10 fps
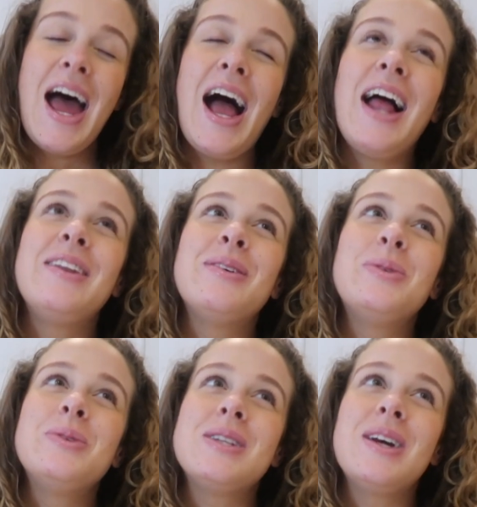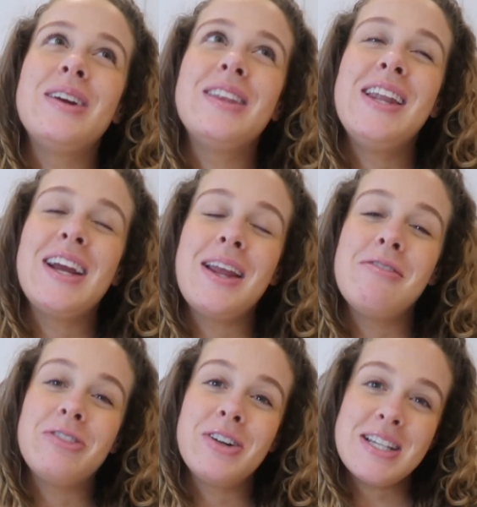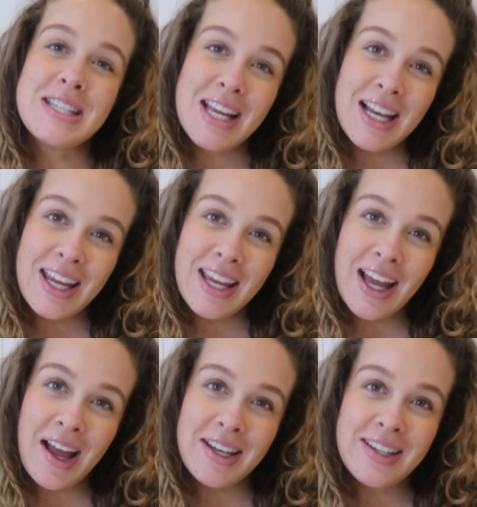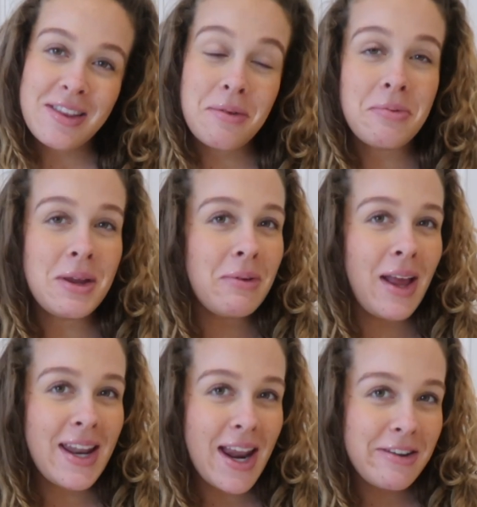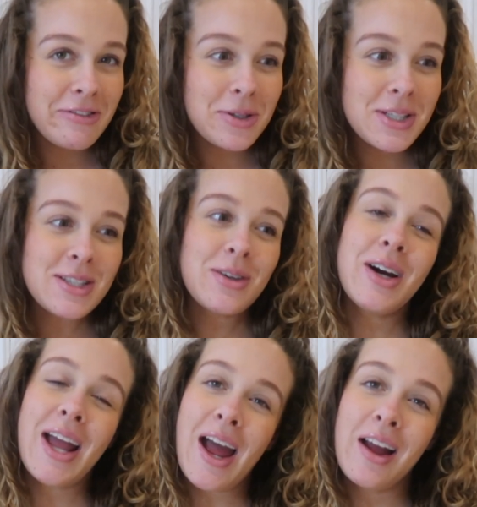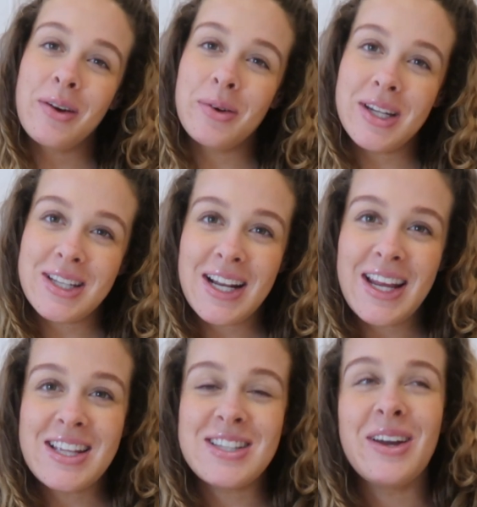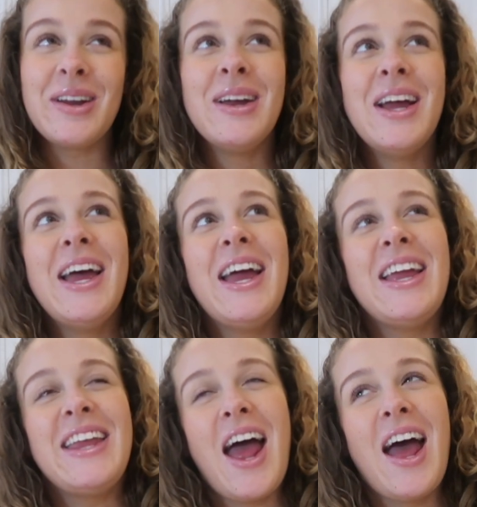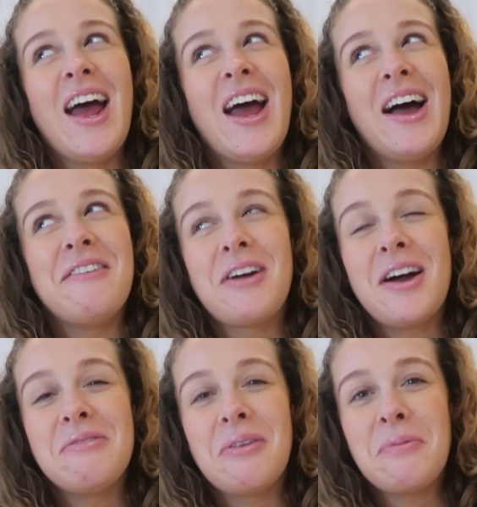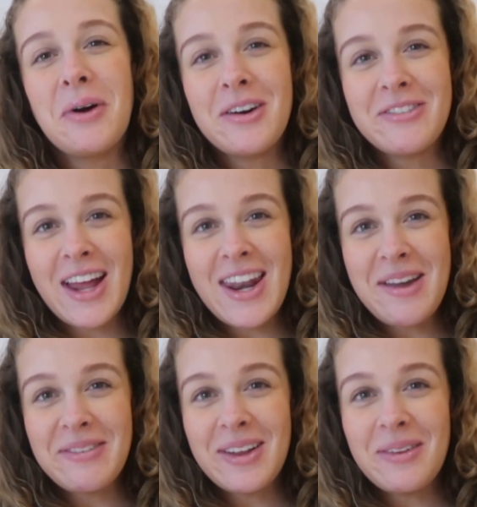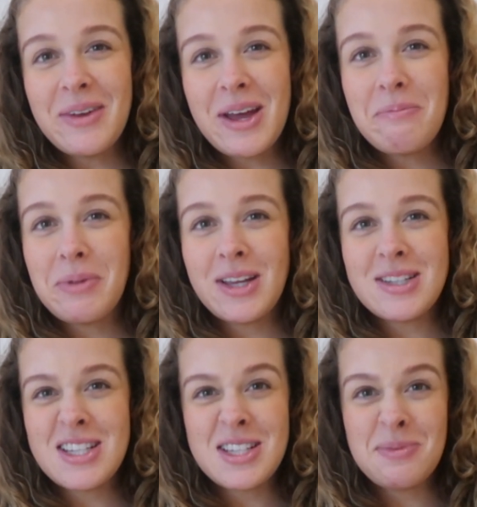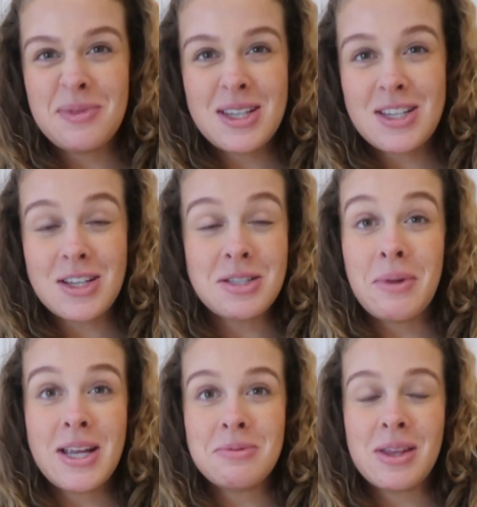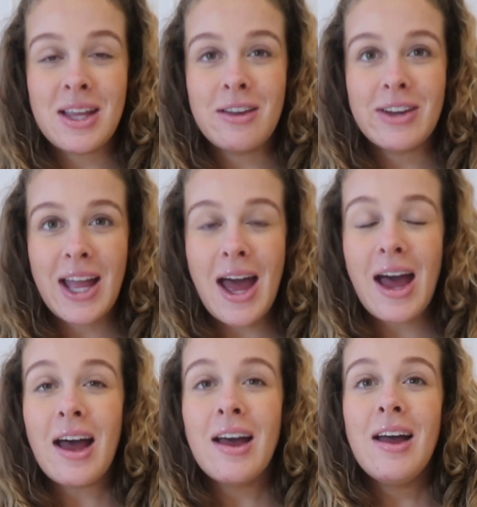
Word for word: And also the nickname for it is Tilly, and the people I nanny for just got a cat and called it Tilly, so yeah, I've kind of been put off that name a little bit because this just makes me think of a cat.